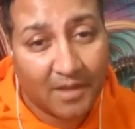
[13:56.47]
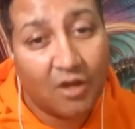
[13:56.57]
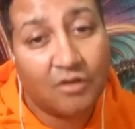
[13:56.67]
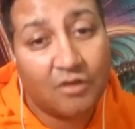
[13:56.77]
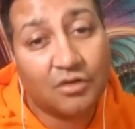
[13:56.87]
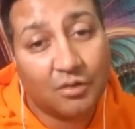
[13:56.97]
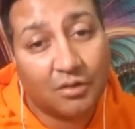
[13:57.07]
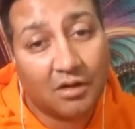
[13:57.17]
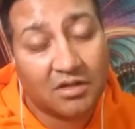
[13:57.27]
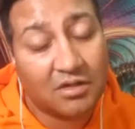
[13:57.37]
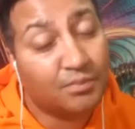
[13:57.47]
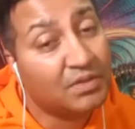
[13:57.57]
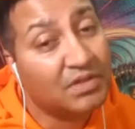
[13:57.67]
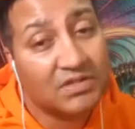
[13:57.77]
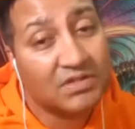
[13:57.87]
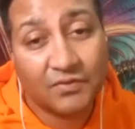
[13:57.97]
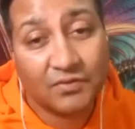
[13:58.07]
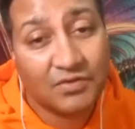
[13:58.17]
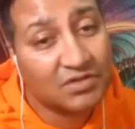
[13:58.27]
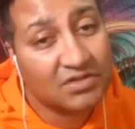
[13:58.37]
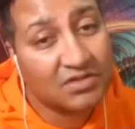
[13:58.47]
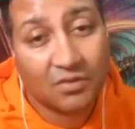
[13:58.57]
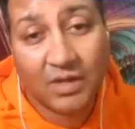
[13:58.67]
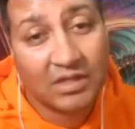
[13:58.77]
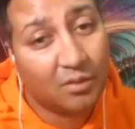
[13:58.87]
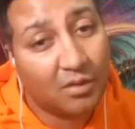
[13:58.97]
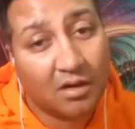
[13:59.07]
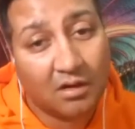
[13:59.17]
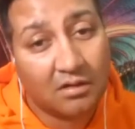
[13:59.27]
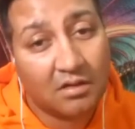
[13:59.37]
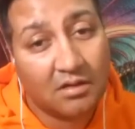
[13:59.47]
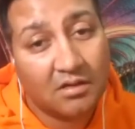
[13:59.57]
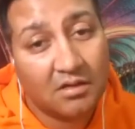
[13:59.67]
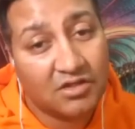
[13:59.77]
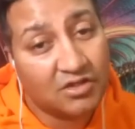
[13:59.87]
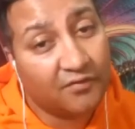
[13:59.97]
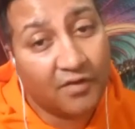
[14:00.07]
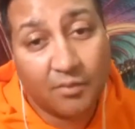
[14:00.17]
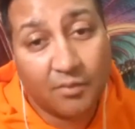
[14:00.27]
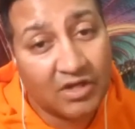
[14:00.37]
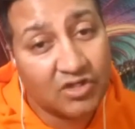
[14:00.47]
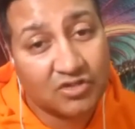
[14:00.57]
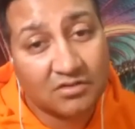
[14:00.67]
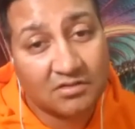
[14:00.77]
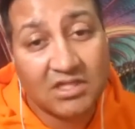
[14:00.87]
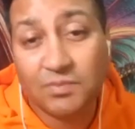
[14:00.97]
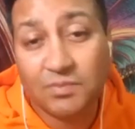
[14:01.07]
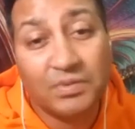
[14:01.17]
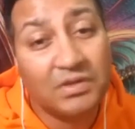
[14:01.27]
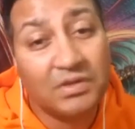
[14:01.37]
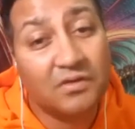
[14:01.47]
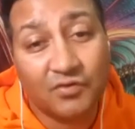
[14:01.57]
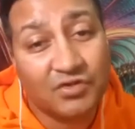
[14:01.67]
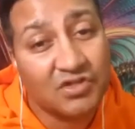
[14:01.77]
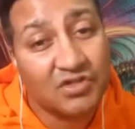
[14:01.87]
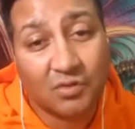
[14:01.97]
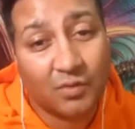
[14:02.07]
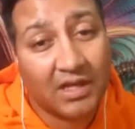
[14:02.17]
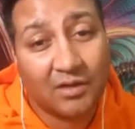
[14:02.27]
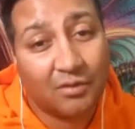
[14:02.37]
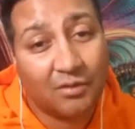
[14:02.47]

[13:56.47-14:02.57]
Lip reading: Own who you are. You're beautiful just the way you are. Your vibration is beautiful just the way you